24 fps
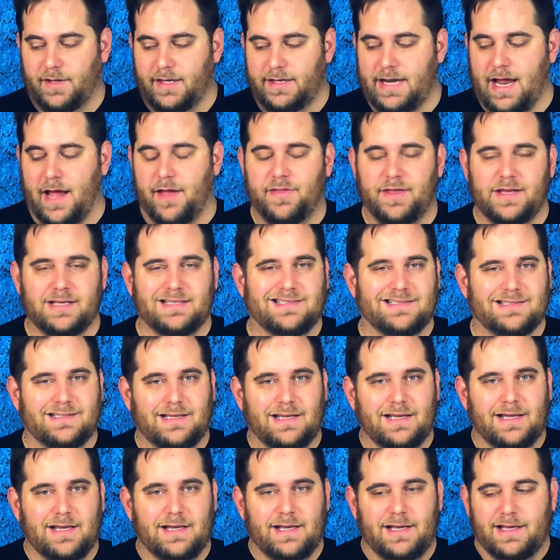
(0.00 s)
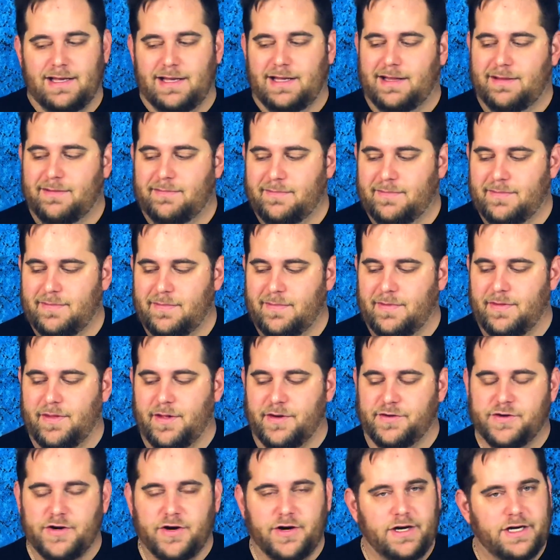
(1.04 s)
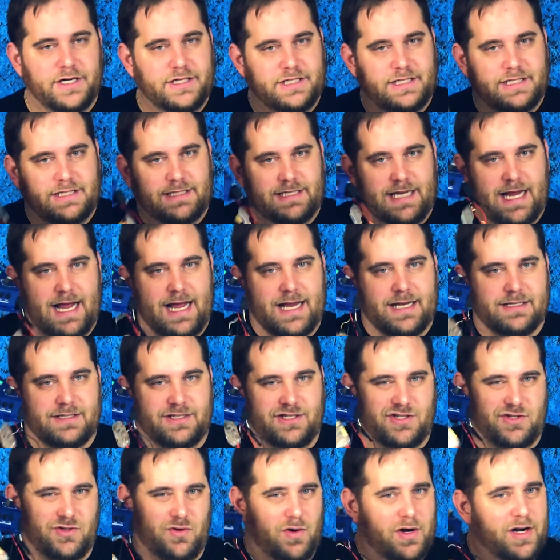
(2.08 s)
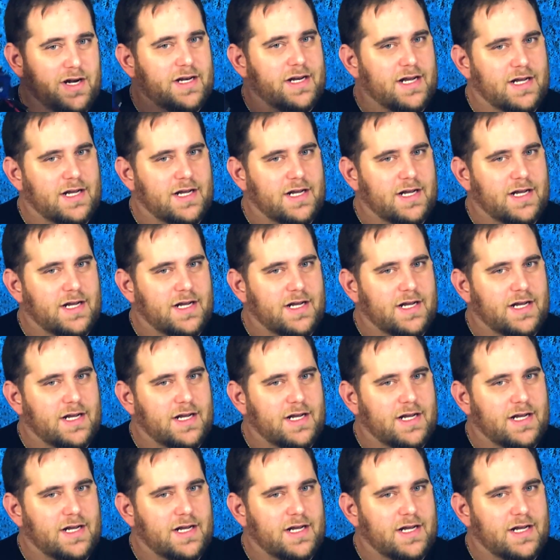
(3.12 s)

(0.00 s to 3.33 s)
Now the Tronage stand sort of